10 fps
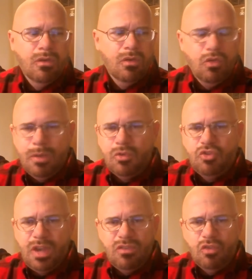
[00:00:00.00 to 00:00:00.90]
his name was
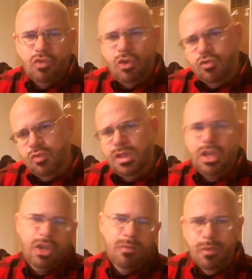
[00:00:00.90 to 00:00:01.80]
Jesus, and it's really
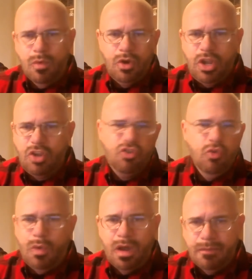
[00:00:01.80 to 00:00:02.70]
a Hebrew word,
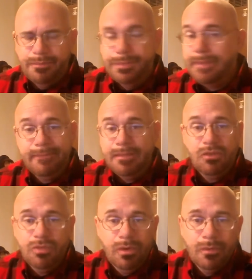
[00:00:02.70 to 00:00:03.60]
Yeshua. That's
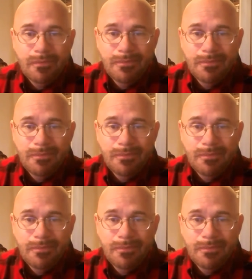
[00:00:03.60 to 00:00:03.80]
not true.